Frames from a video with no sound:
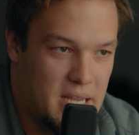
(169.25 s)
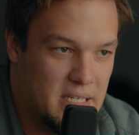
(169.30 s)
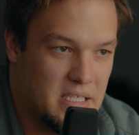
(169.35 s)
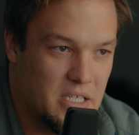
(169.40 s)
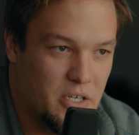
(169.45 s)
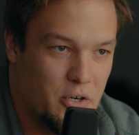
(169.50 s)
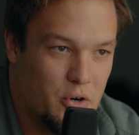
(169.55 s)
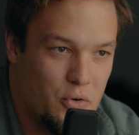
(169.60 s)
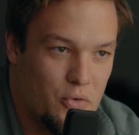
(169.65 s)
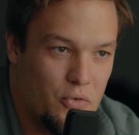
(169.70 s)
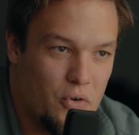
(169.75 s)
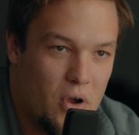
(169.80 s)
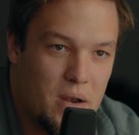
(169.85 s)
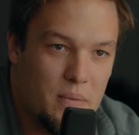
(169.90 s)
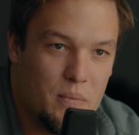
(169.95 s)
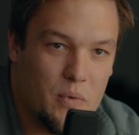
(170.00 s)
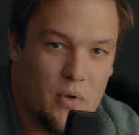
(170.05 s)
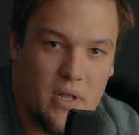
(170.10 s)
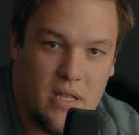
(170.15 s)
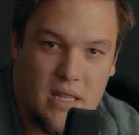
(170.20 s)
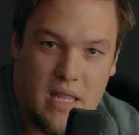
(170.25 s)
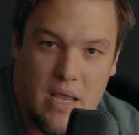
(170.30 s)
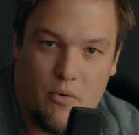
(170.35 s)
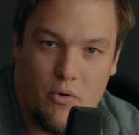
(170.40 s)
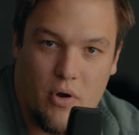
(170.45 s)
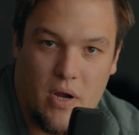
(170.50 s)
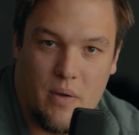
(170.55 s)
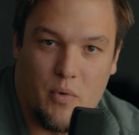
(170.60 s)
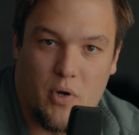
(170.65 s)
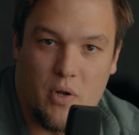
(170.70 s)
It's incredible that they
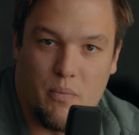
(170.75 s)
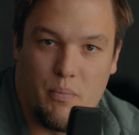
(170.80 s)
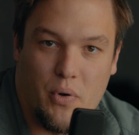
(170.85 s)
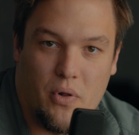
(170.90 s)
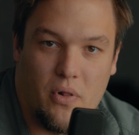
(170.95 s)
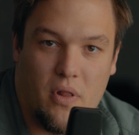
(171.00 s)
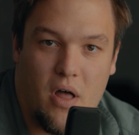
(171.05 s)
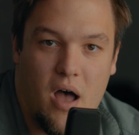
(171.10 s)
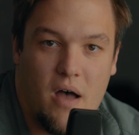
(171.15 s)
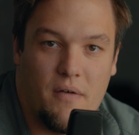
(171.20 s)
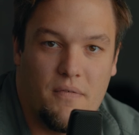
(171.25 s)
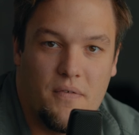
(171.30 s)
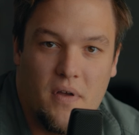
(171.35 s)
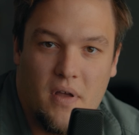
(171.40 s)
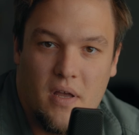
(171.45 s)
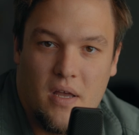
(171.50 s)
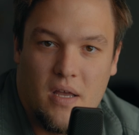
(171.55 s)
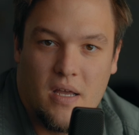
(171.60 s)
were able to pull off